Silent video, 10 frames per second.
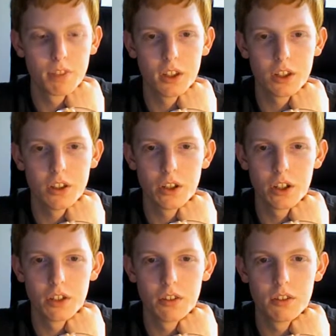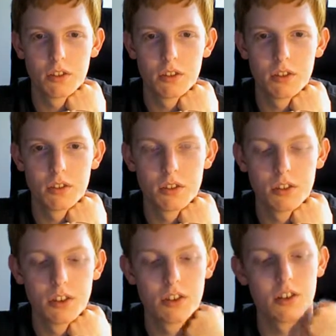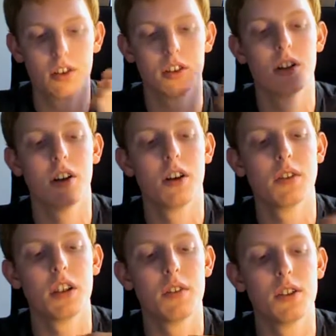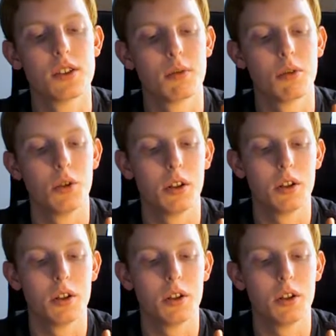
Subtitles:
you know, you're gonna give it to someone who